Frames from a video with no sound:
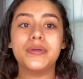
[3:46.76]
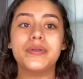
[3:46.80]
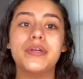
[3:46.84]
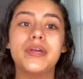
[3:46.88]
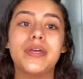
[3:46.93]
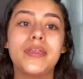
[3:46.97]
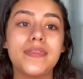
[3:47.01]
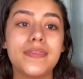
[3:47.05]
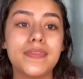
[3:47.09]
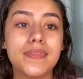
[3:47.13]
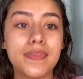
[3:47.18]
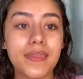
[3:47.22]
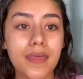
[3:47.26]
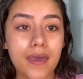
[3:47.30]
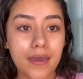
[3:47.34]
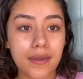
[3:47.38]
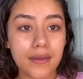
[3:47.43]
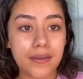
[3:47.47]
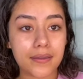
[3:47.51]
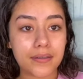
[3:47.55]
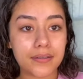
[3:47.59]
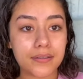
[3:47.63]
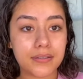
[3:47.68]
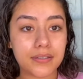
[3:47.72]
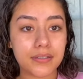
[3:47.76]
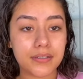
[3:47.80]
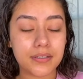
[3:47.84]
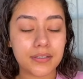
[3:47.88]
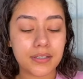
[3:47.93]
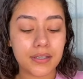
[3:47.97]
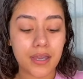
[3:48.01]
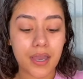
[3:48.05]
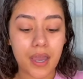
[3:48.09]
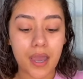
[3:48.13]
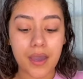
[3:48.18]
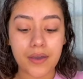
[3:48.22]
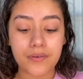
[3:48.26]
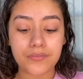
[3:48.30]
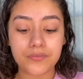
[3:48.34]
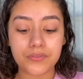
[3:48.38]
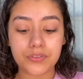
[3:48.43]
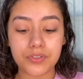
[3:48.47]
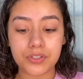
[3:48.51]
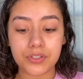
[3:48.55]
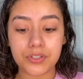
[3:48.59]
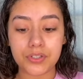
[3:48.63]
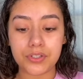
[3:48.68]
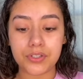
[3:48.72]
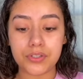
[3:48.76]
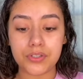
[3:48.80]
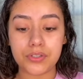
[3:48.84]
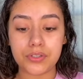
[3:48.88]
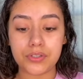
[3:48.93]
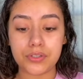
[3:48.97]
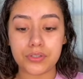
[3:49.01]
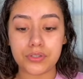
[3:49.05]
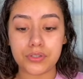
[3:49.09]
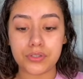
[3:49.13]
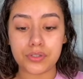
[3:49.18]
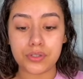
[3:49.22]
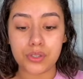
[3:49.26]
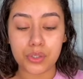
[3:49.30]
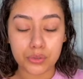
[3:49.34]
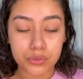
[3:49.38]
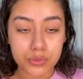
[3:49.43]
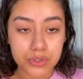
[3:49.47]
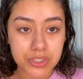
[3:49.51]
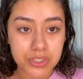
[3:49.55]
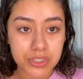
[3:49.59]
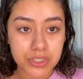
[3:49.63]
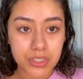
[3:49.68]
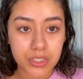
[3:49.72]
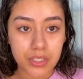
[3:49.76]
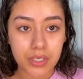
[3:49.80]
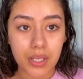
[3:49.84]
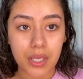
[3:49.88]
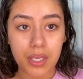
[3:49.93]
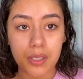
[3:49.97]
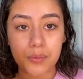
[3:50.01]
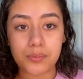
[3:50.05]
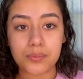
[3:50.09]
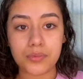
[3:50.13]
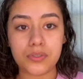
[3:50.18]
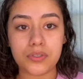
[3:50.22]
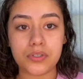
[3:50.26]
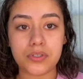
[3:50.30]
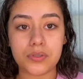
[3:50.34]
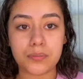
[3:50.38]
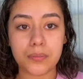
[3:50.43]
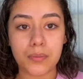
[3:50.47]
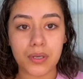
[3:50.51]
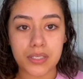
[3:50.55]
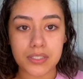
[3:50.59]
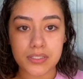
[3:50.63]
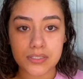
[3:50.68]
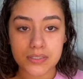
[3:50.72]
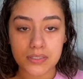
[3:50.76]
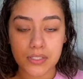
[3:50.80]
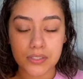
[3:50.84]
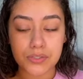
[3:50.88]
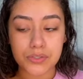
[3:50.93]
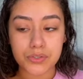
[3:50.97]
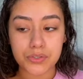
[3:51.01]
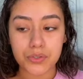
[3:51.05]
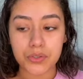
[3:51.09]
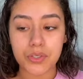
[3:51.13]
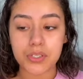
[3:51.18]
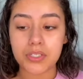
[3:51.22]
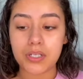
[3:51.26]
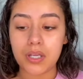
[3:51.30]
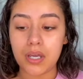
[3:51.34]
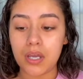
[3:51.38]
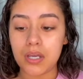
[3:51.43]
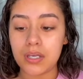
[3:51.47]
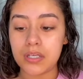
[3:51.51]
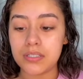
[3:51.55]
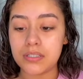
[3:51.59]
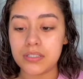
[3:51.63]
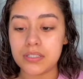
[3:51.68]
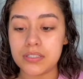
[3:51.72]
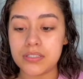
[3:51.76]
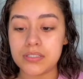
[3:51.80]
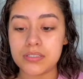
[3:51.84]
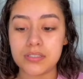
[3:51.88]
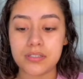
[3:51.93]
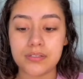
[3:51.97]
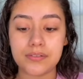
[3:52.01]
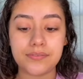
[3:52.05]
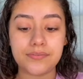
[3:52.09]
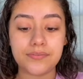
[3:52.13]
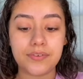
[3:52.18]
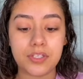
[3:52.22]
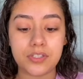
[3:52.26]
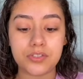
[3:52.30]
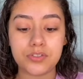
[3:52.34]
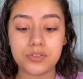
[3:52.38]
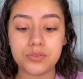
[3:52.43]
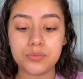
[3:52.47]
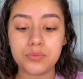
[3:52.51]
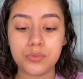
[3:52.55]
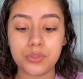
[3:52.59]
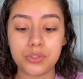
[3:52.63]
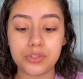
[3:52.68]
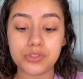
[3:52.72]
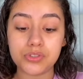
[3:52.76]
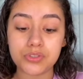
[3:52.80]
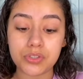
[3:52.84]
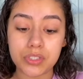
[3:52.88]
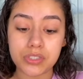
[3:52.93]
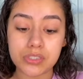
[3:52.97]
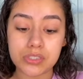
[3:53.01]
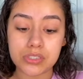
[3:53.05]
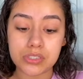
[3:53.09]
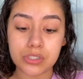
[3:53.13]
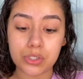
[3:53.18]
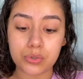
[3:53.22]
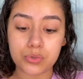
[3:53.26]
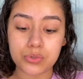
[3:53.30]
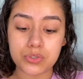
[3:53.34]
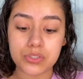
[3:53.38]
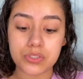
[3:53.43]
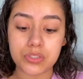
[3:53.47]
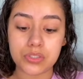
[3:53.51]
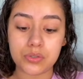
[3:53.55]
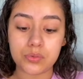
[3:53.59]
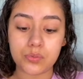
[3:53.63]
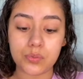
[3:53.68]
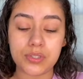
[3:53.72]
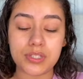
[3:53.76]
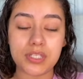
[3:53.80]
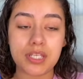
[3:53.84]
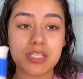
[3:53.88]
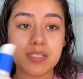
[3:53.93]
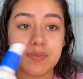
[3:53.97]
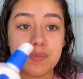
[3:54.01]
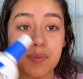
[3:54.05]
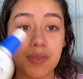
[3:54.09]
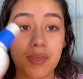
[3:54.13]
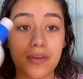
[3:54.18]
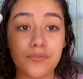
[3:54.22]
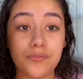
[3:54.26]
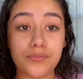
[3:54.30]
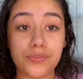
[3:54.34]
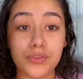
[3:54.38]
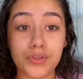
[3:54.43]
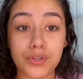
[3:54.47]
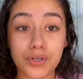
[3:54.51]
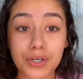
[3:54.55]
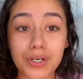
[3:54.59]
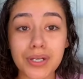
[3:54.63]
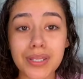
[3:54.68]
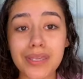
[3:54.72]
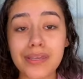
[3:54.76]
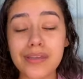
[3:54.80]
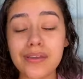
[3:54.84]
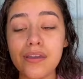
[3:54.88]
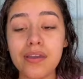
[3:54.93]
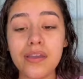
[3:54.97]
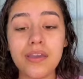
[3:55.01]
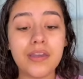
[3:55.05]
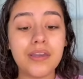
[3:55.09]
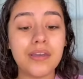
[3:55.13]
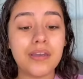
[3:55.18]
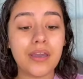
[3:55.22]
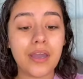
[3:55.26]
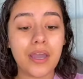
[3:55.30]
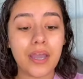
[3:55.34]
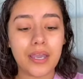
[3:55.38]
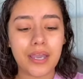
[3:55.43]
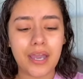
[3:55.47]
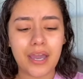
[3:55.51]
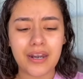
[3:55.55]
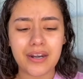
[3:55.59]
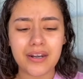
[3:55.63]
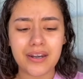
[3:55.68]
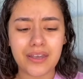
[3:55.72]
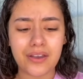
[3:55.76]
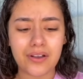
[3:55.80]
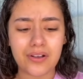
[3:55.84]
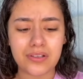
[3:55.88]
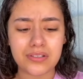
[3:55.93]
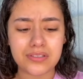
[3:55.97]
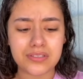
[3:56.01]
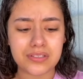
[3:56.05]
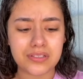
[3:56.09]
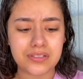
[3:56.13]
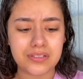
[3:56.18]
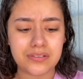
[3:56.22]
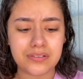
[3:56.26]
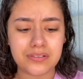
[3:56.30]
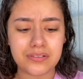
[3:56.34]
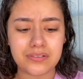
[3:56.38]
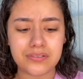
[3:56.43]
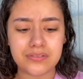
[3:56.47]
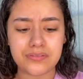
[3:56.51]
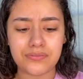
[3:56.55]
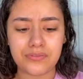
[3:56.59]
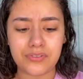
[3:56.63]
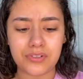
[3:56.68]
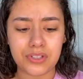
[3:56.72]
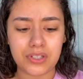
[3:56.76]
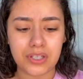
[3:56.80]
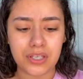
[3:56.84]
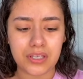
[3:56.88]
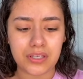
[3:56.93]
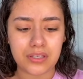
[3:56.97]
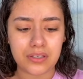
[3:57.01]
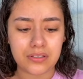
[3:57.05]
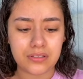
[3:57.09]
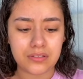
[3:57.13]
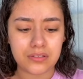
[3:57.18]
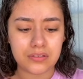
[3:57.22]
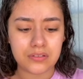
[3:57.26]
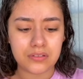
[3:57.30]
And then after the lotion, I put my sunscreen on. It's a facial moisturizing lotion with SPF 30. I got it at Ulta for like,